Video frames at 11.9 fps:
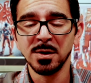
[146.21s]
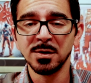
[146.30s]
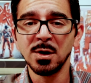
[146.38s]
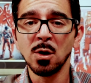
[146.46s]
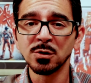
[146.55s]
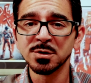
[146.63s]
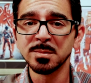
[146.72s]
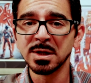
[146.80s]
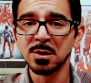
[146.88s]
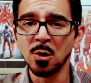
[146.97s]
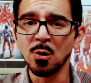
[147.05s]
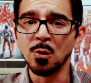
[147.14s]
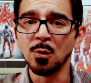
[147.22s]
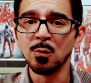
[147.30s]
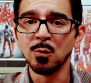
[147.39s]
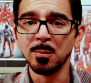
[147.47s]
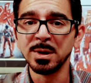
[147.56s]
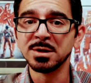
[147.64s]
The ultimate goal
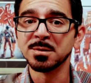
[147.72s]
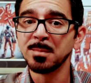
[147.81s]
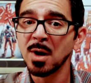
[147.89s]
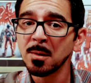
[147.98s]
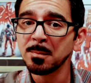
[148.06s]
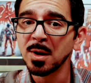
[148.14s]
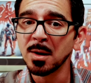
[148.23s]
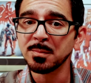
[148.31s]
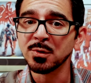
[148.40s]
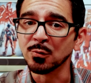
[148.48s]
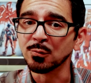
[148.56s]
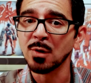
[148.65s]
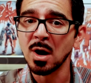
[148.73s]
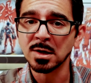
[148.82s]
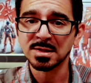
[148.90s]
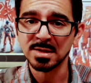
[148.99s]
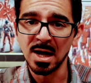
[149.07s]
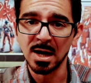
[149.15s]
will be to pump up your raw
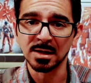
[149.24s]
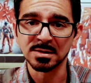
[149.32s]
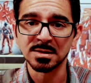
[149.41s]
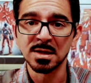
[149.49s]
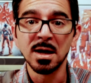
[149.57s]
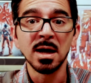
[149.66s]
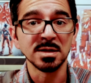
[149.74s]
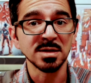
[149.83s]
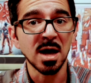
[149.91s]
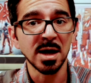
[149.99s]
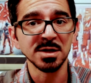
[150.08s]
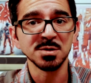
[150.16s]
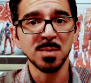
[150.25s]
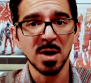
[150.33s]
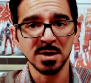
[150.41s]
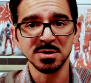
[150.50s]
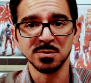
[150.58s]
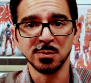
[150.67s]
stats as high as
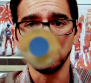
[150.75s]
possible.